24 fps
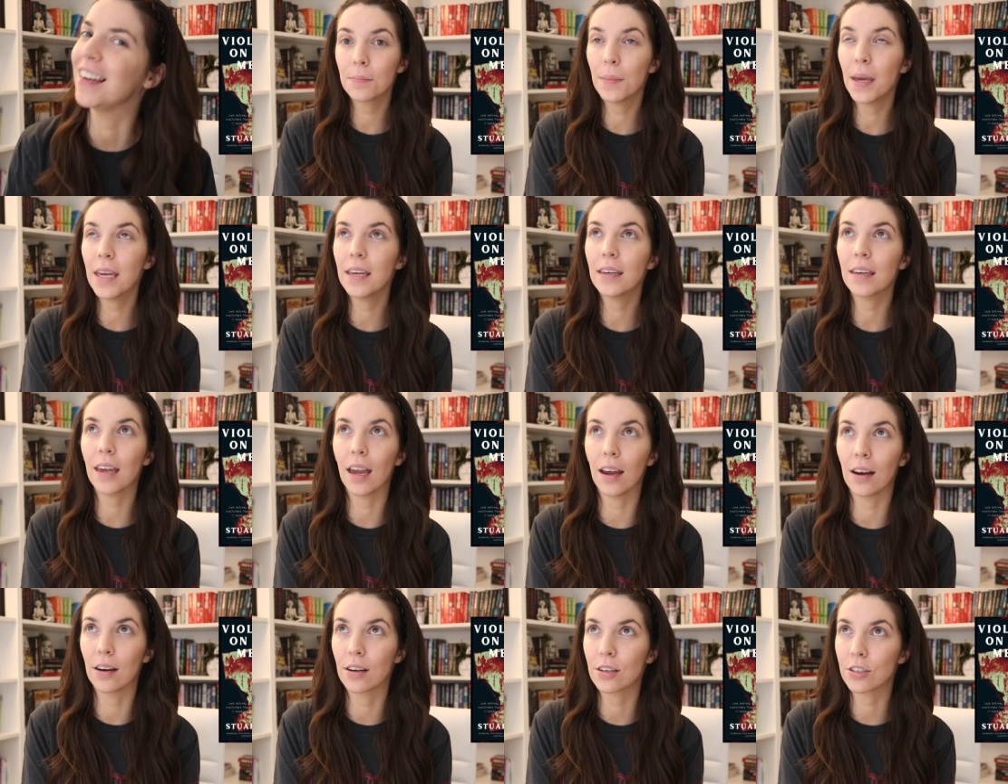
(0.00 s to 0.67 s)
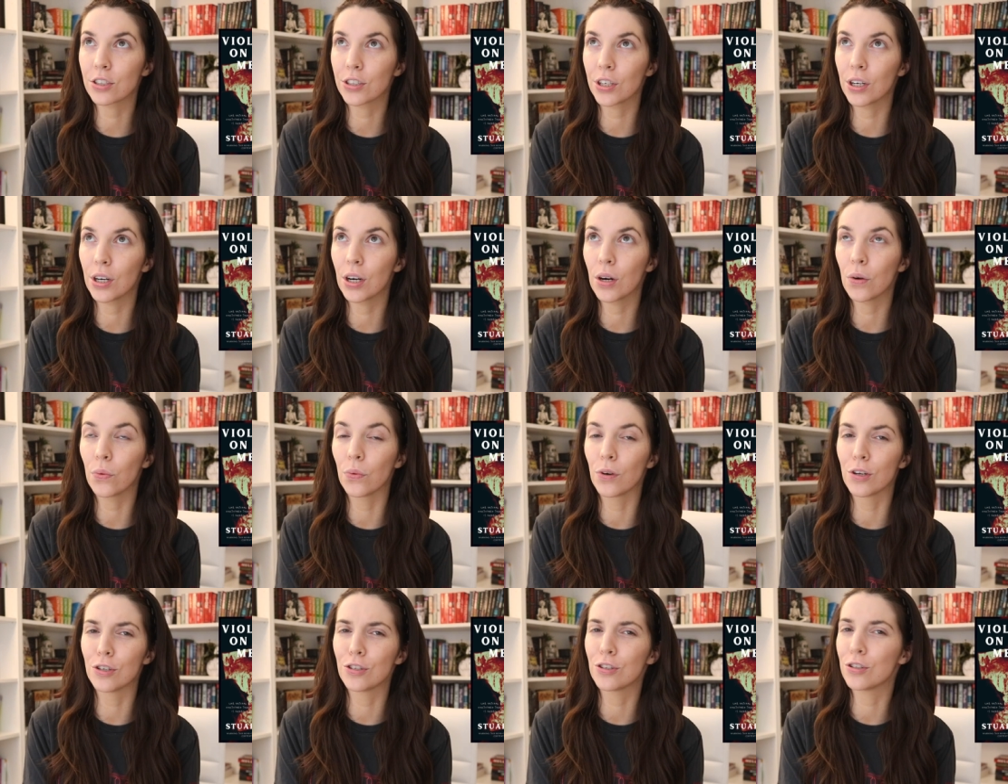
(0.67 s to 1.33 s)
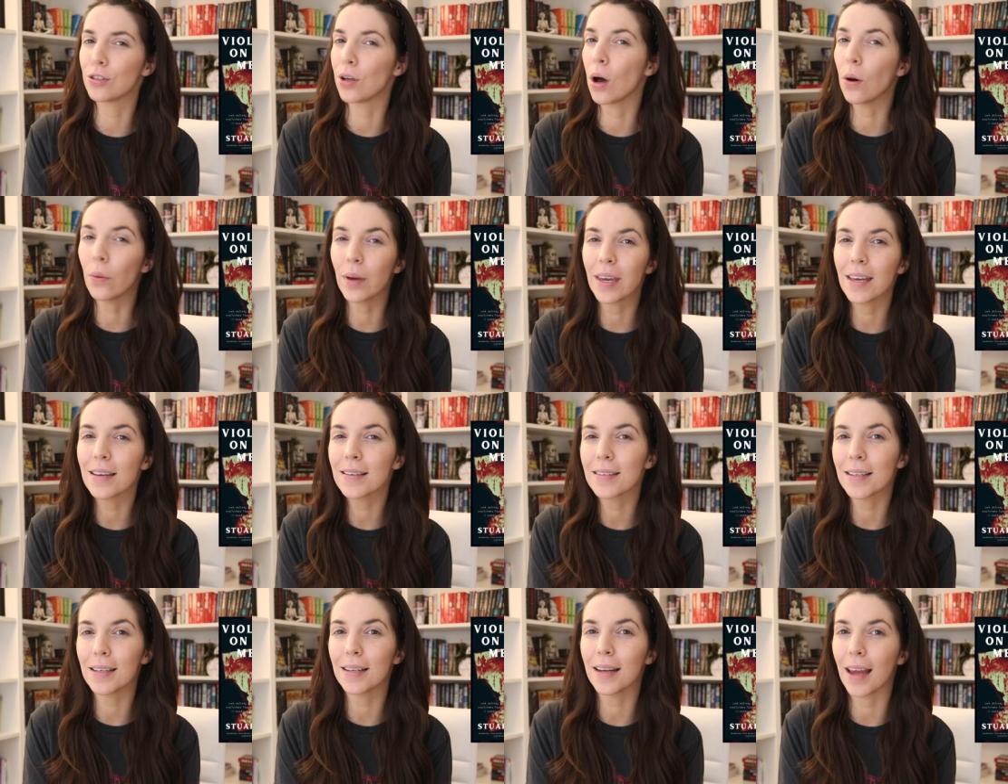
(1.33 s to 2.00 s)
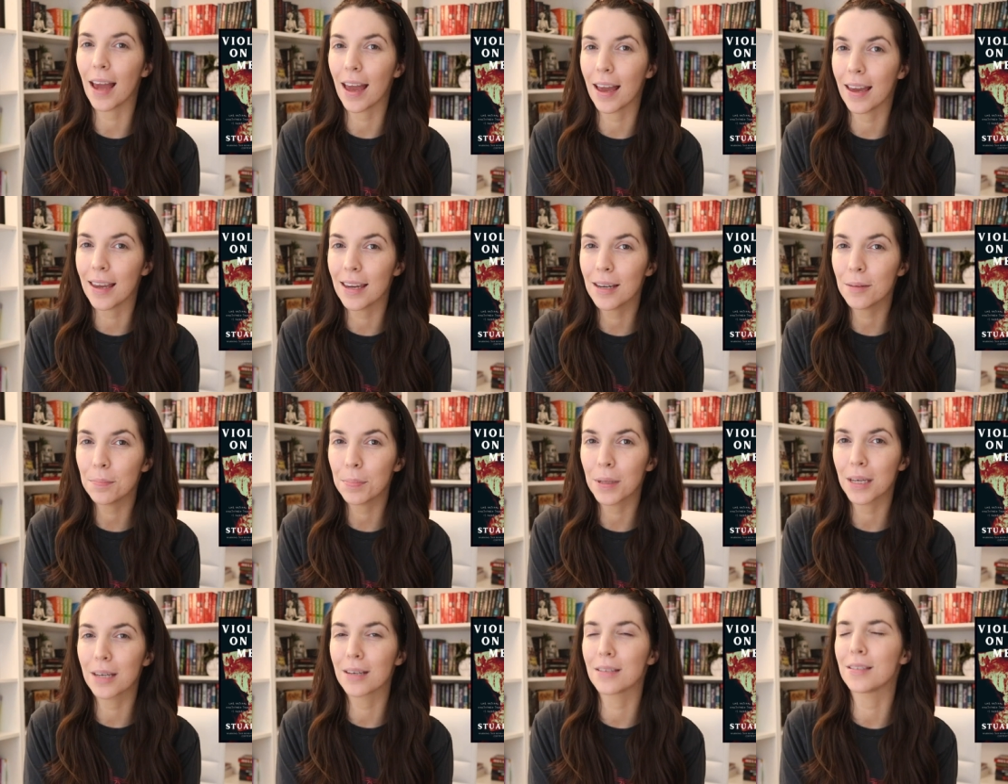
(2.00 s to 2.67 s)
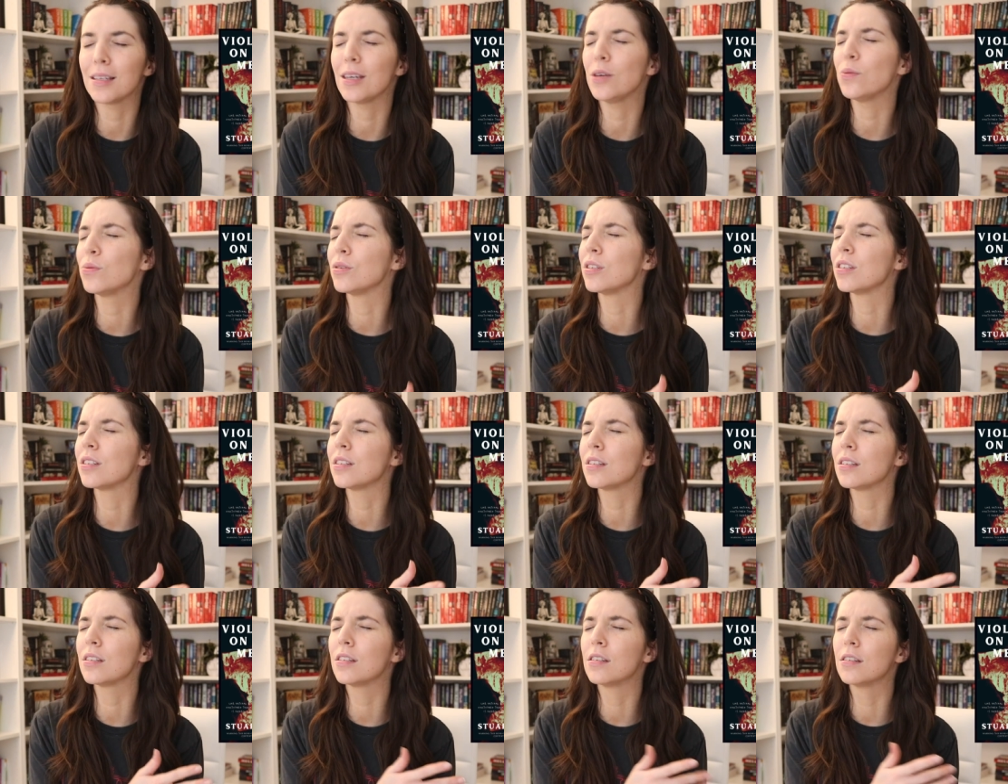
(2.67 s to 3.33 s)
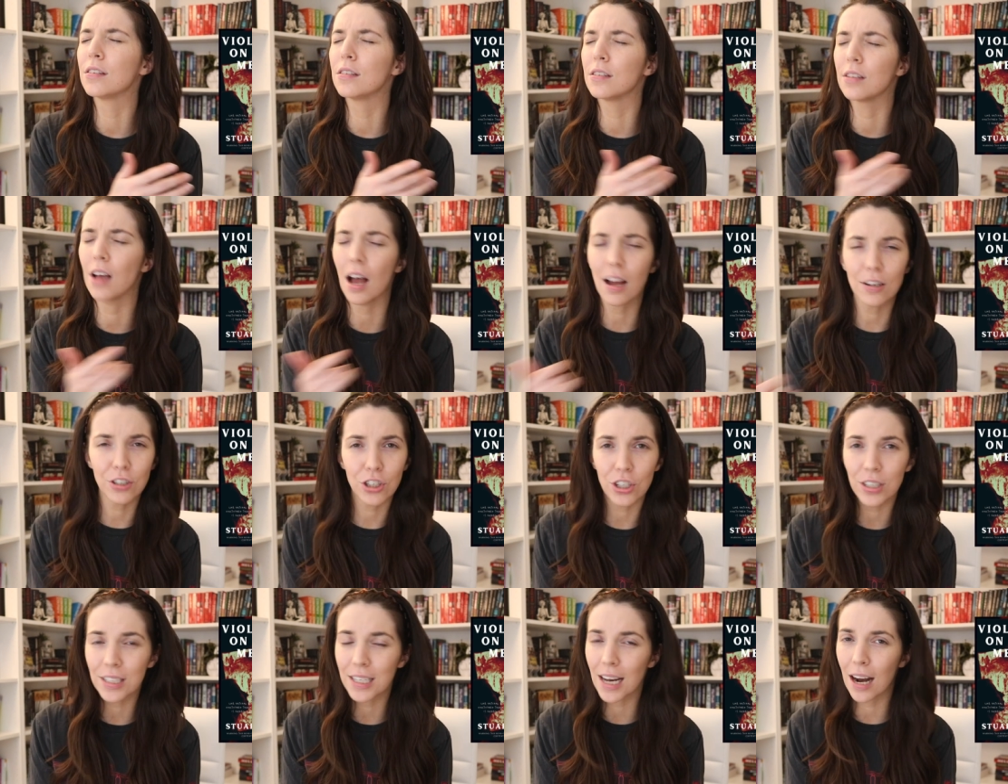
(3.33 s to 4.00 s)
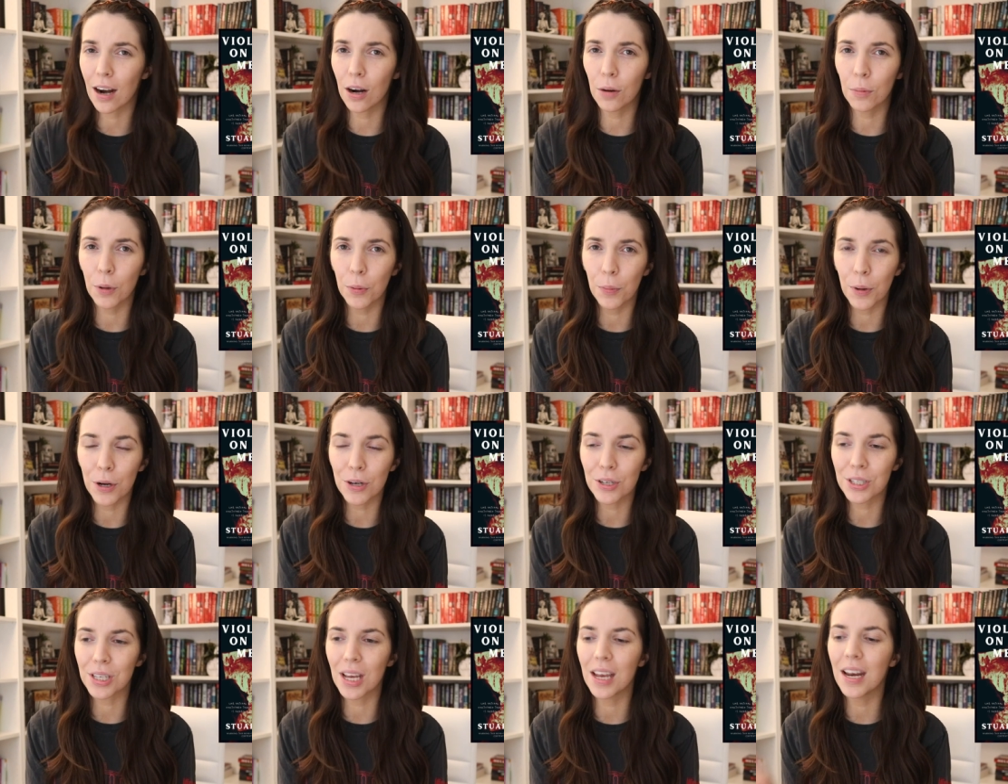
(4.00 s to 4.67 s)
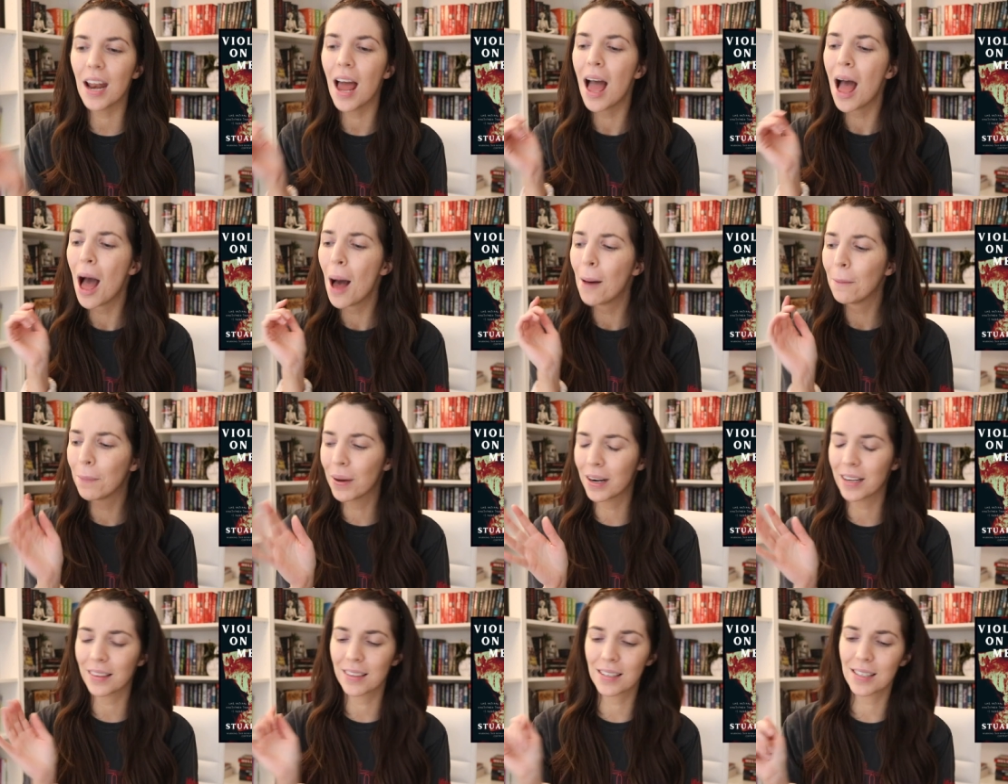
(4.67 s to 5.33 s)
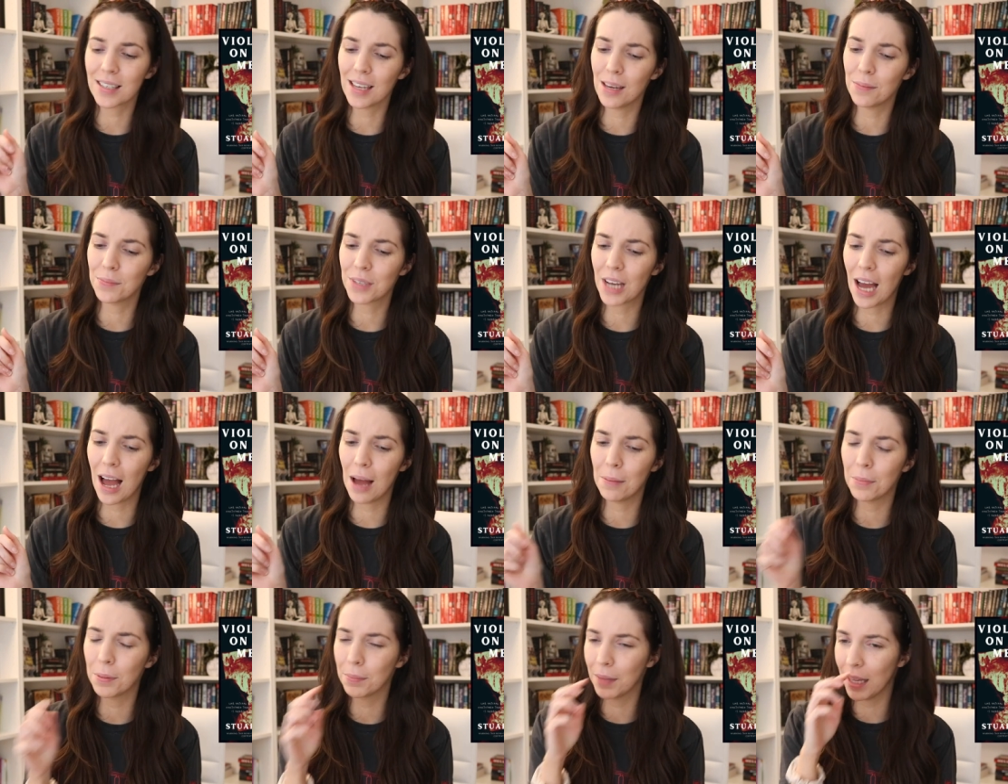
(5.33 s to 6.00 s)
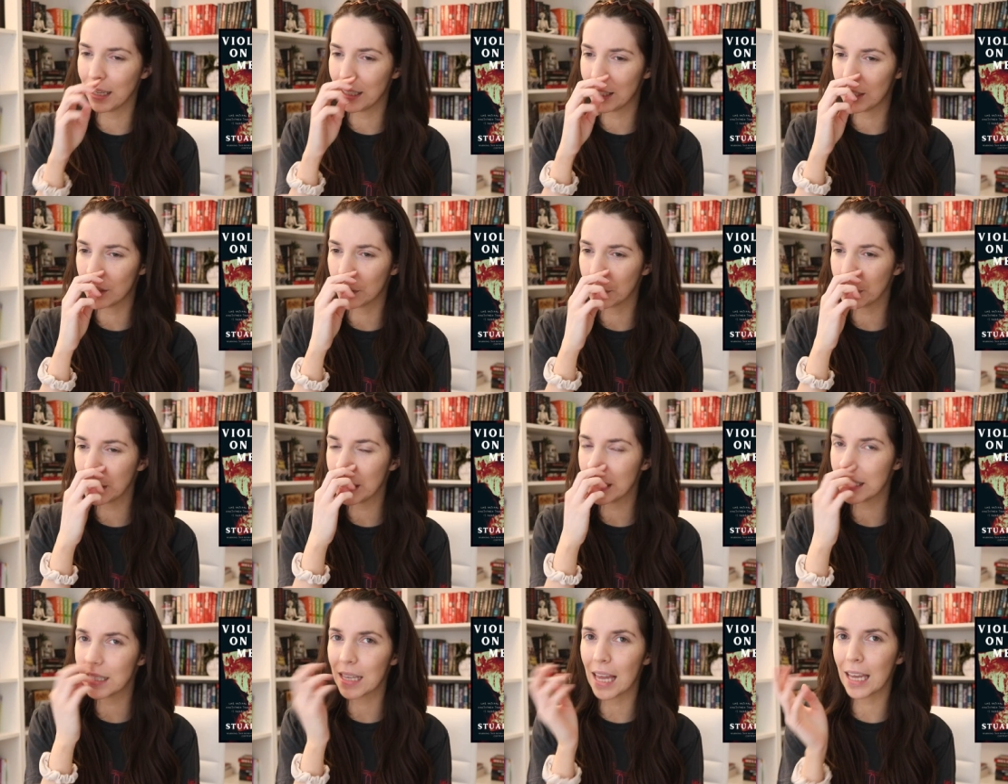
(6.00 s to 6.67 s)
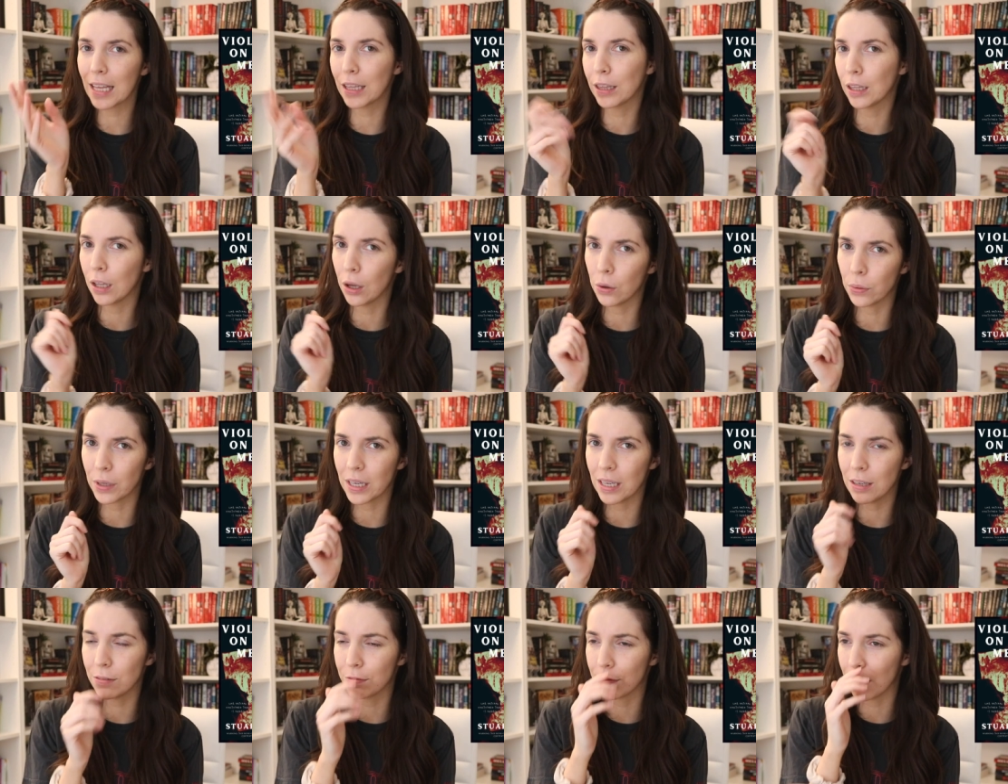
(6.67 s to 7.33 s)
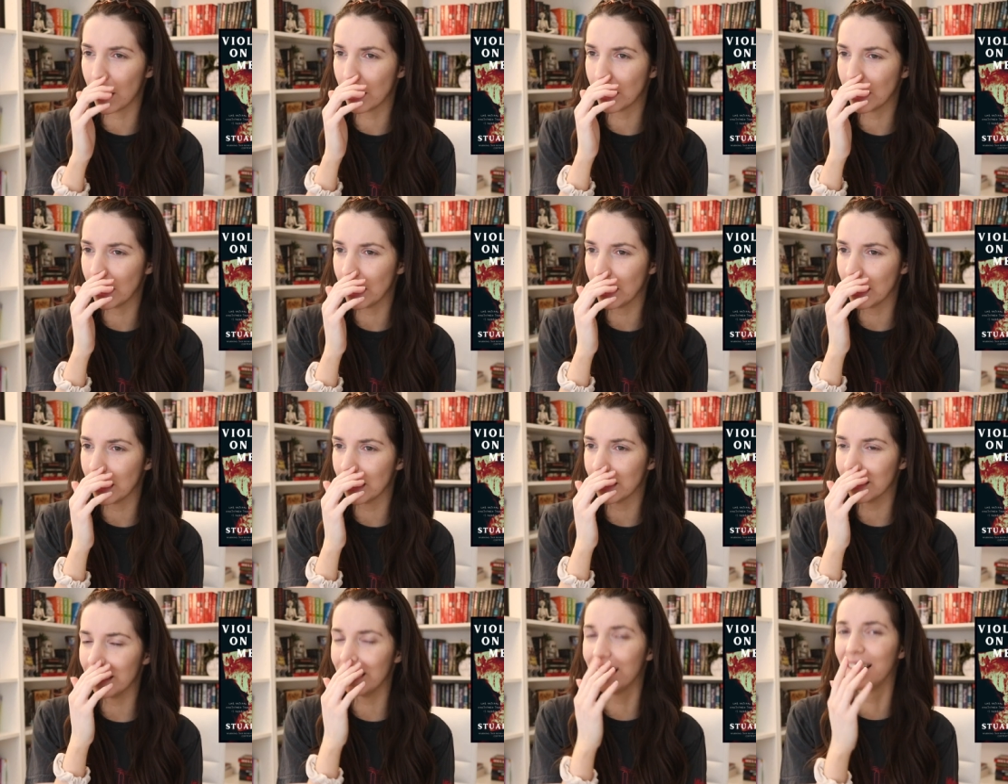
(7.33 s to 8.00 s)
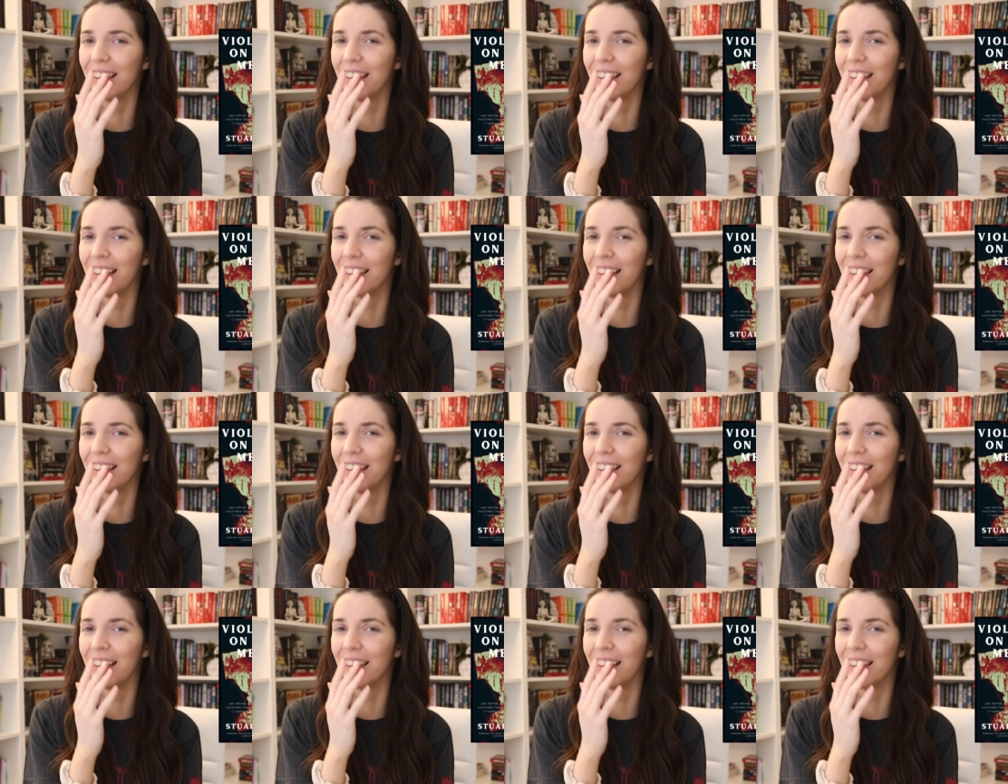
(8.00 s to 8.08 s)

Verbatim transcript: The main character was so easy to hate because he was such a terrible person, but at the same time, I'm like, you know what, he's like low-key funny.